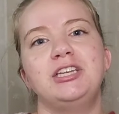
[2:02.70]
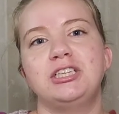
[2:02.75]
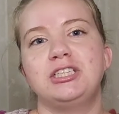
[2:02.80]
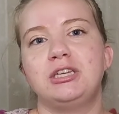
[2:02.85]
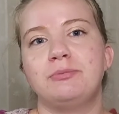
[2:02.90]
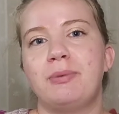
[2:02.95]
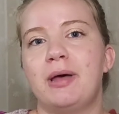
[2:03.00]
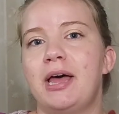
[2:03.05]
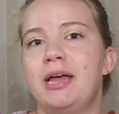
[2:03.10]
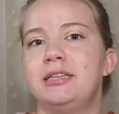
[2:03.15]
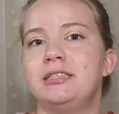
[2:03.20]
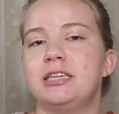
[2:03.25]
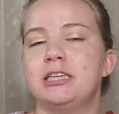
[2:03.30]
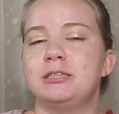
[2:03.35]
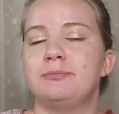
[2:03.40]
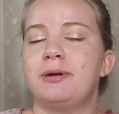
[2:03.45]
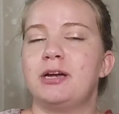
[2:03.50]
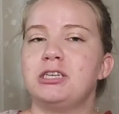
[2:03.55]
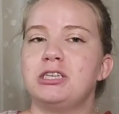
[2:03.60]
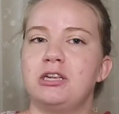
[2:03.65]
just depends,
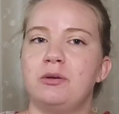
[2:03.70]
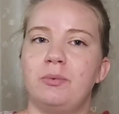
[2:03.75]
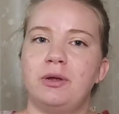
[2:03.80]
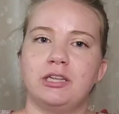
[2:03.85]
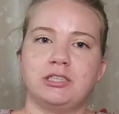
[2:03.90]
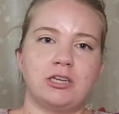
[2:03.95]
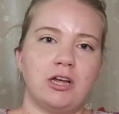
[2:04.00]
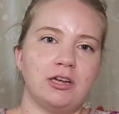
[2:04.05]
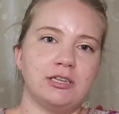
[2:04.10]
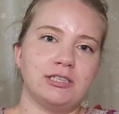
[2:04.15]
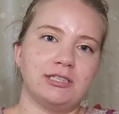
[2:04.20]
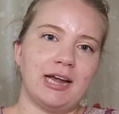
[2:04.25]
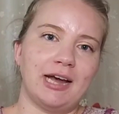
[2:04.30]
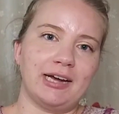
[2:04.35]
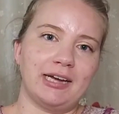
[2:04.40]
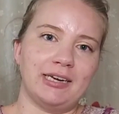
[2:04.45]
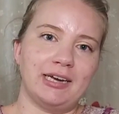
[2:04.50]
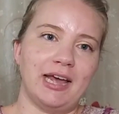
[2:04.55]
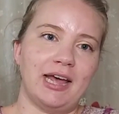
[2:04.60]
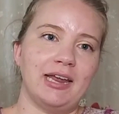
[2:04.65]
especially when it's all
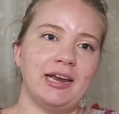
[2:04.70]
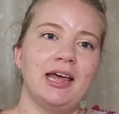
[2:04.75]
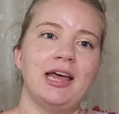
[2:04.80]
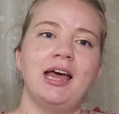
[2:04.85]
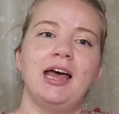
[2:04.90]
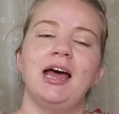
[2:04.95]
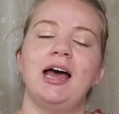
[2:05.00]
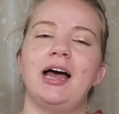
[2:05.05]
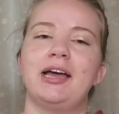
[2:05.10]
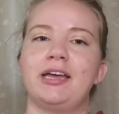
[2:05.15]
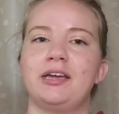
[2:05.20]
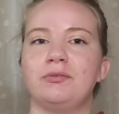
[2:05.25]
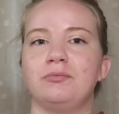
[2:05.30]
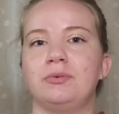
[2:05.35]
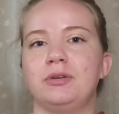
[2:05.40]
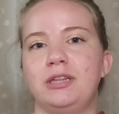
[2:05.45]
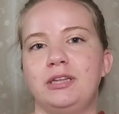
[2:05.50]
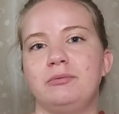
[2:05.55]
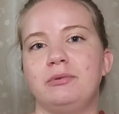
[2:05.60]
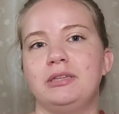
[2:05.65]
stockinette. I get
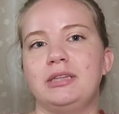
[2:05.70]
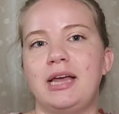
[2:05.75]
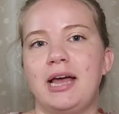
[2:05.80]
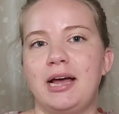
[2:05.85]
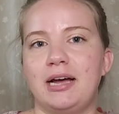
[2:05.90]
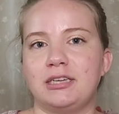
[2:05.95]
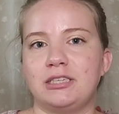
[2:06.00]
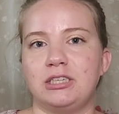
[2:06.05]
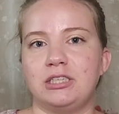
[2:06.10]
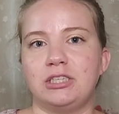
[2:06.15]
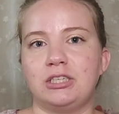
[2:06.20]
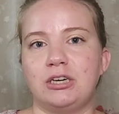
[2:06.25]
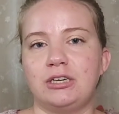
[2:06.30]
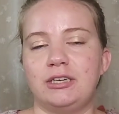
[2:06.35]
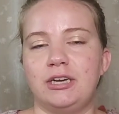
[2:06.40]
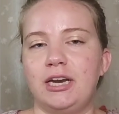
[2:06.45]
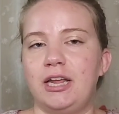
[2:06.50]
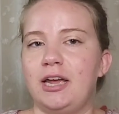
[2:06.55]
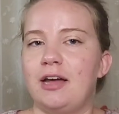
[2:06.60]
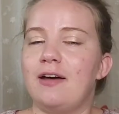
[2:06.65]
really relaxed and start
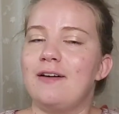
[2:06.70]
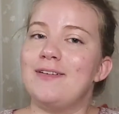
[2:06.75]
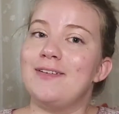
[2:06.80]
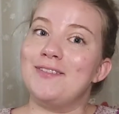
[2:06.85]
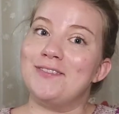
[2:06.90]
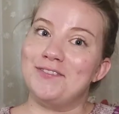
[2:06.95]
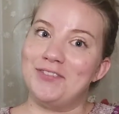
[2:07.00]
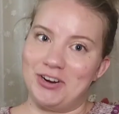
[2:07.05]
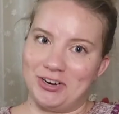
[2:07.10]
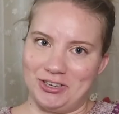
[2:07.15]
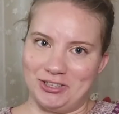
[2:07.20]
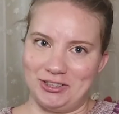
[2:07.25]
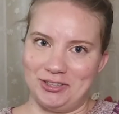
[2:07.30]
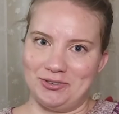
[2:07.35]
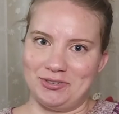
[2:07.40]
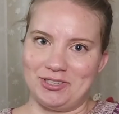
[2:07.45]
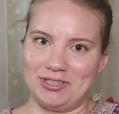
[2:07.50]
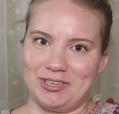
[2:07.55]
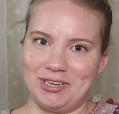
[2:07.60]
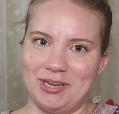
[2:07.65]
knitting very
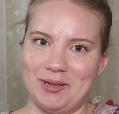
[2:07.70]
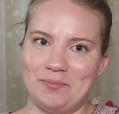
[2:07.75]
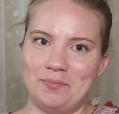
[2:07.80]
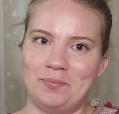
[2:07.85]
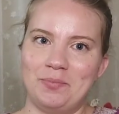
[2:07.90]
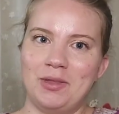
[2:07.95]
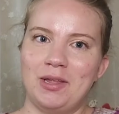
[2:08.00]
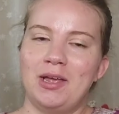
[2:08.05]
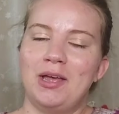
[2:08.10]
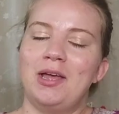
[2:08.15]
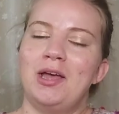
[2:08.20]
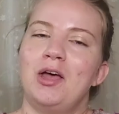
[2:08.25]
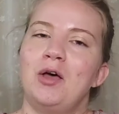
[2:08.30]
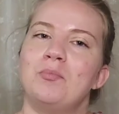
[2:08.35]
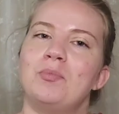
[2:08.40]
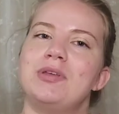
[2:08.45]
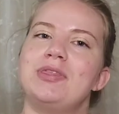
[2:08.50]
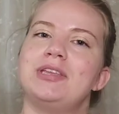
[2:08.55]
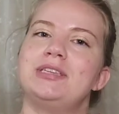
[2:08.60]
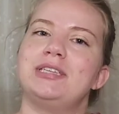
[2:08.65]
loosely.
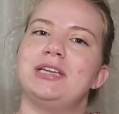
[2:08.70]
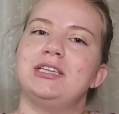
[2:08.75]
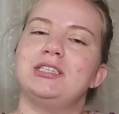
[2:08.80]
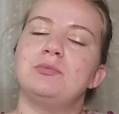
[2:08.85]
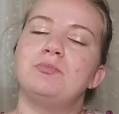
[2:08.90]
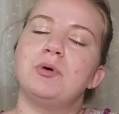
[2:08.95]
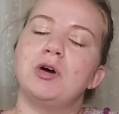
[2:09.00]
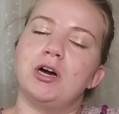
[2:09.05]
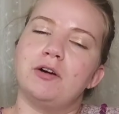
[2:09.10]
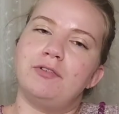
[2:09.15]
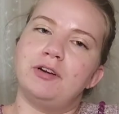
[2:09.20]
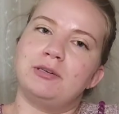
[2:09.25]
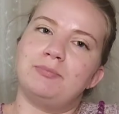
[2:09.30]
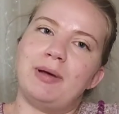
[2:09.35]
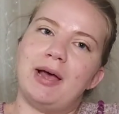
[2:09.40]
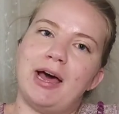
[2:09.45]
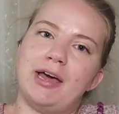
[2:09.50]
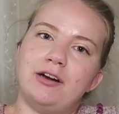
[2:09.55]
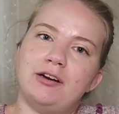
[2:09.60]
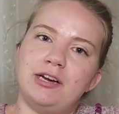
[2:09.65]
But this is a perfect
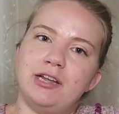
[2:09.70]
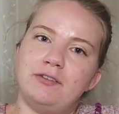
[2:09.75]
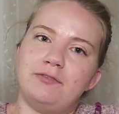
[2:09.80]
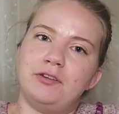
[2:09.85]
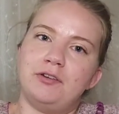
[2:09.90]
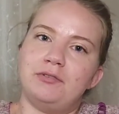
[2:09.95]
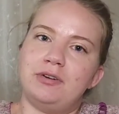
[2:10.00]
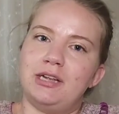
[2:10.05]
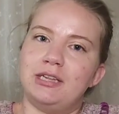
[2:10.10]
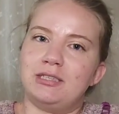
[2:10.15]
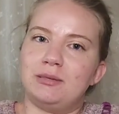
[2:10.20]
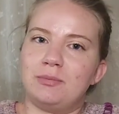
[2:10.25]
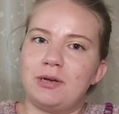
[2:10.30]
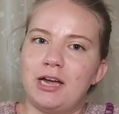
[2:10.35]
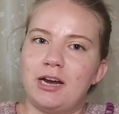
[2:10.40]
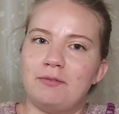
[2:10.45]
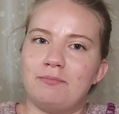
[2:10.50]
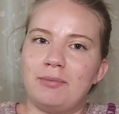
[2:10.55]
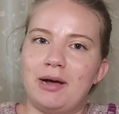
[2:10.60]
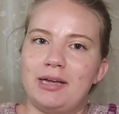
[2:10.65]
pattern if you need some
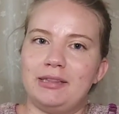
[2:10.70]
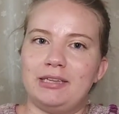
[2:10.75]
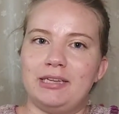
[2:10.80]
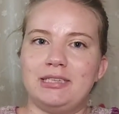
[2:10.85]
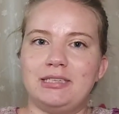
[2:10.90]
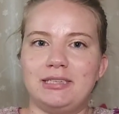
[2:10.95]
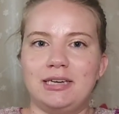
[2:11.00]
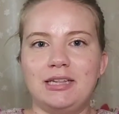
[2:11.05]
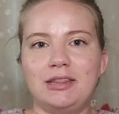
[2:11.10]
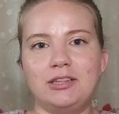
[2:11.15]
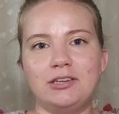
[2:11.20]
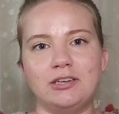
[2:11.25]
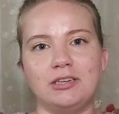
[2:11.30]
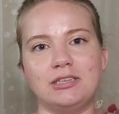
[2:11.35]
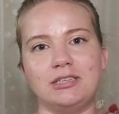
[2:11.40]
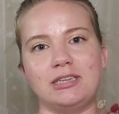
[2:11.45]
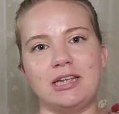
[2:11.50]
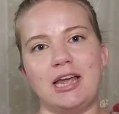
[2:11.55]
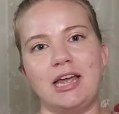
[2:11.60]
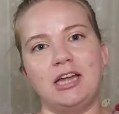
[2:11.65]
kind of mindless knit. There
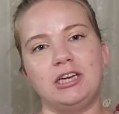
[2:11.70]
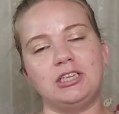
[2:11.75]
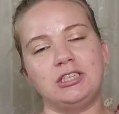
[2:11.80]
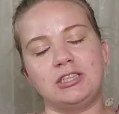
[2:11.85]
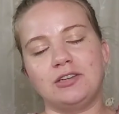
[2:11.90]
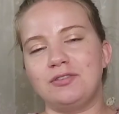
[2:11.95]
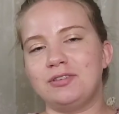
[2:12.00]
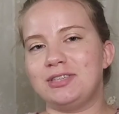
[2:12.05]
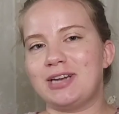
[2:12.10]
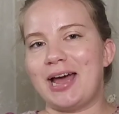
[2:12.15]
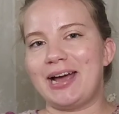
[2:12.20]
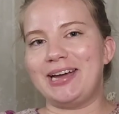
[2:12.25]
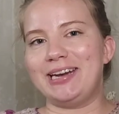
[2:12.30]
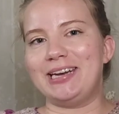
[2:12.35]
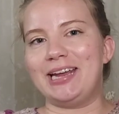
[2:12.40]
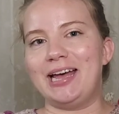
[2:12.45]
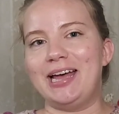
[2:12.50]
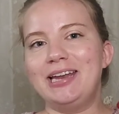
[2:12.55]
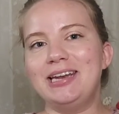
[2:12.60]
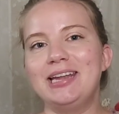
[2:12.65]
is ages of
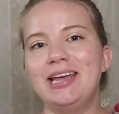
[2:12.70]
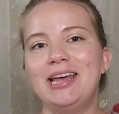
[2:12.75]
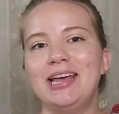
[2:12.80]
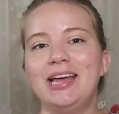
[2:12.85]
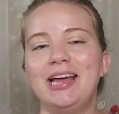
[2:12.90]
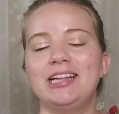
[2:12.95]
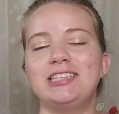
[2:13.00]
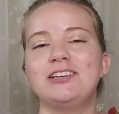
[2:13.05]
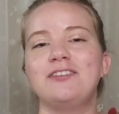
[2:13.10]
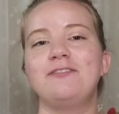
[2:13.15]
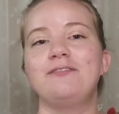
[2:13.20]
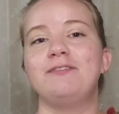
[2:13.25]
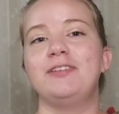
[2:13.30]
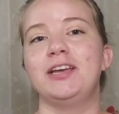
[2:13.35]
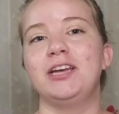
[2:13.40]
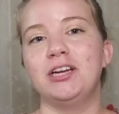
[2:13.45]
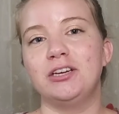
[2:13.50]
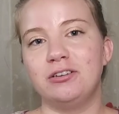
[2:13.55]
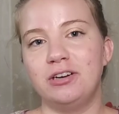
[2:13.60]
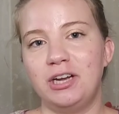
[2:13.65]
stockinette. It's a
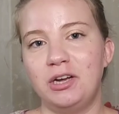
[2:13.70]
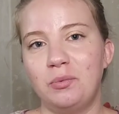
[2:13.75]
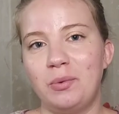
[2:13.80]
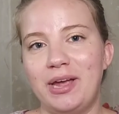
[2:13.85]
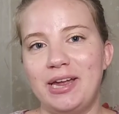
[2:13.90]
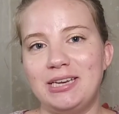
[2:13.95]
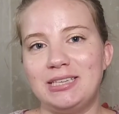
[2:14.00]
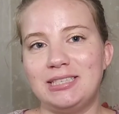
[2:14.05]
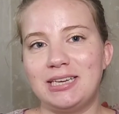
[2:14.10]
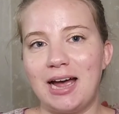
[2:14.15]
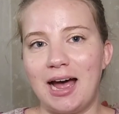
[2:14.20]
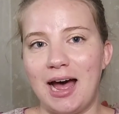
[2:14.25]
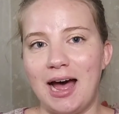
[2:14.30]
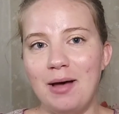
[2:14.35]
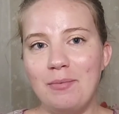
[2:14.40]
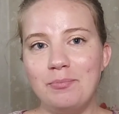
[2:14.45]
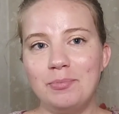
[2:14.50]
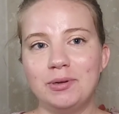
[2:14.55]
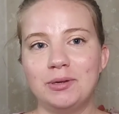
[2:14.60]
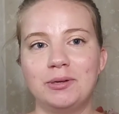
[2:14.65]
fingering weight
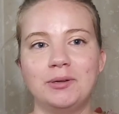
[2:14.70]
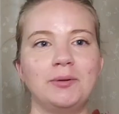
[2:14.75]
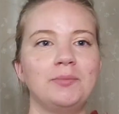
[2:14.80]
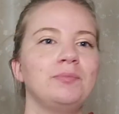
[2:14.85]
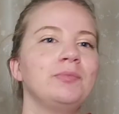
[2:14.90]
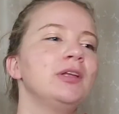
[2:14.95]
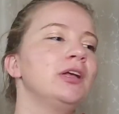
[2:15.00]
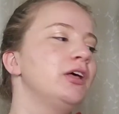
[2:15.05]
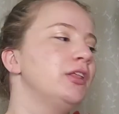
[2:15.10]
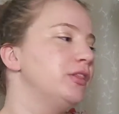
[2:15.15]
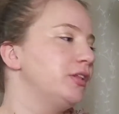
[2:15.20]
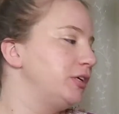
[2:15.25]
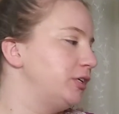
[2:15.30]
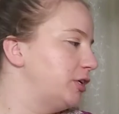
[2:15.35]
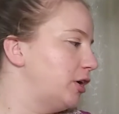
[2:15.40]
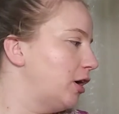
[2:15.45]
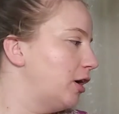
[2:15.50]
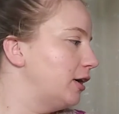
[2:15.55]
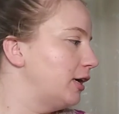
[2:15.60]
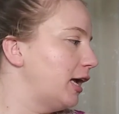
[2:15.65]
top. The
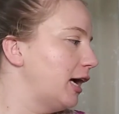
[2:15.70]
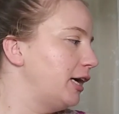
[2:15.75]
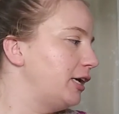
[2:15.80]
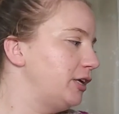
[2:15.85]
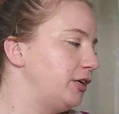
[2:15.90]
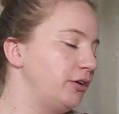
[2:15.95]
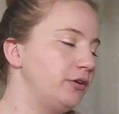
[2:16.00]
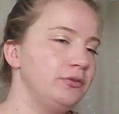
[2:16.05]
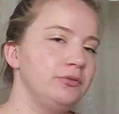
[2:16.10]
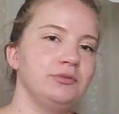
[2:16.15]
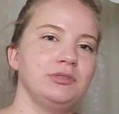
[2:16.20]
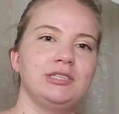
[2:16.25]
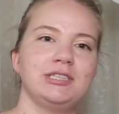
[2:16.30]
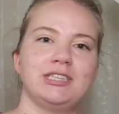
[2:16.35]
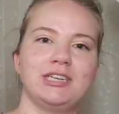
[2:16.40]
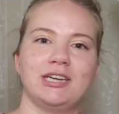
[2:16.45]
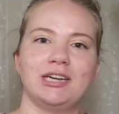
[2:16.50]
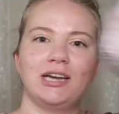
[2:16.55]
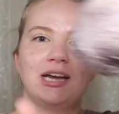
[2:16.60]
yarn I used